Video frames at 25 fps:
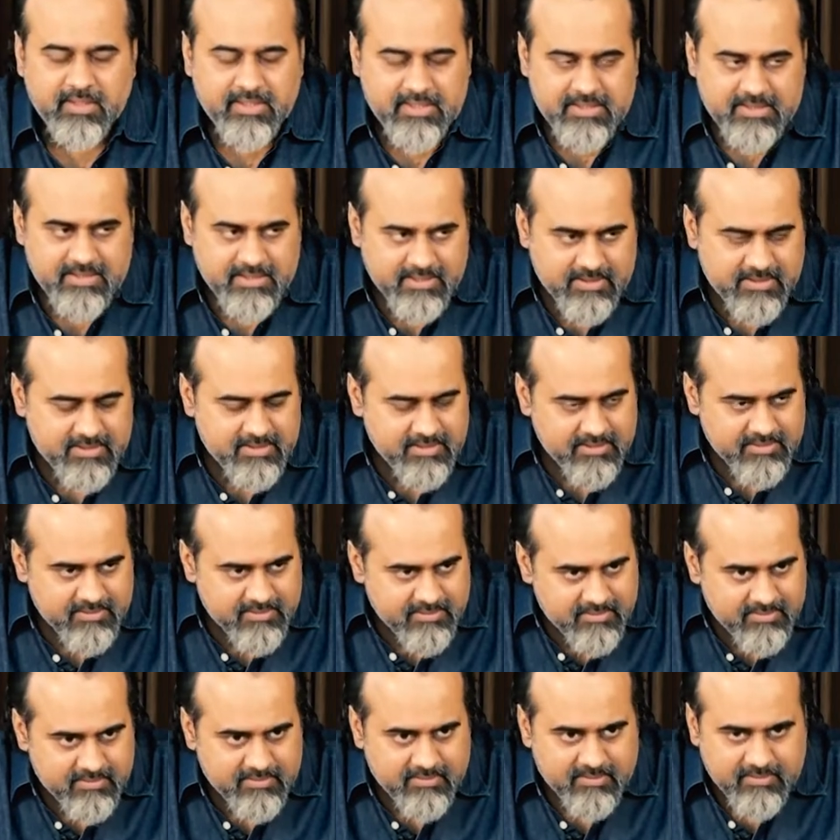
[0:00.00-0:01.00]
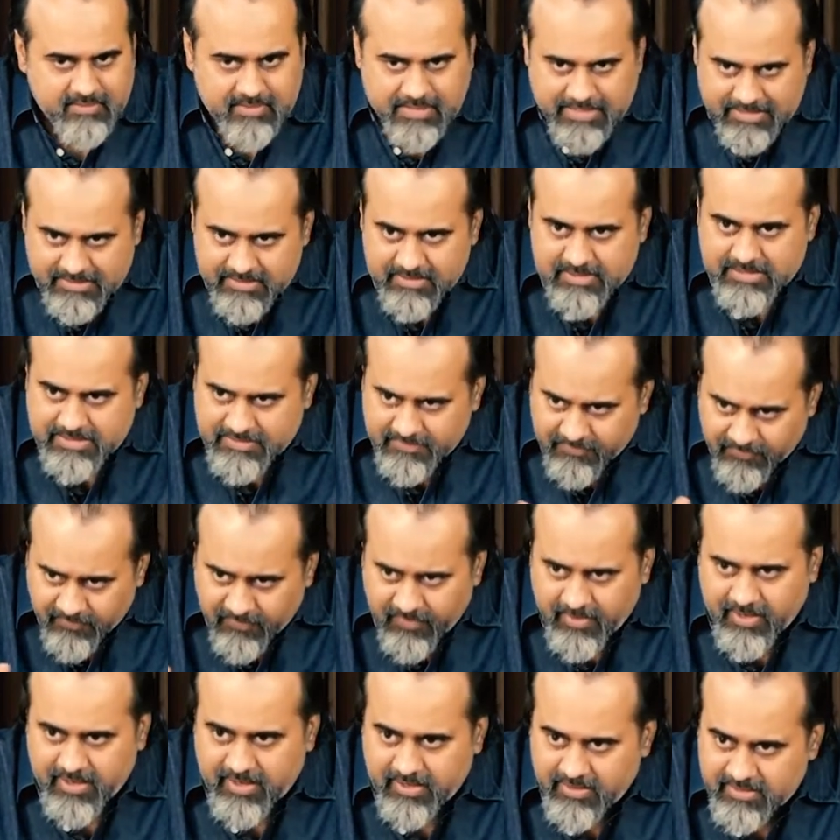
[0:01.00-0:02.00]
It's
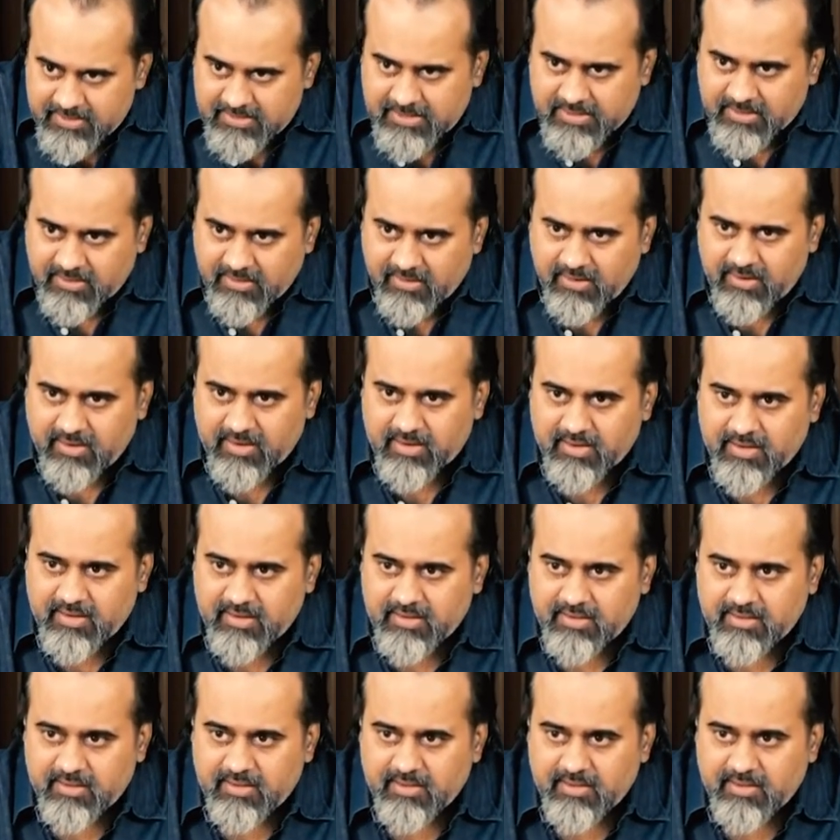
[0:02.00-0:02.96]
different, is it not?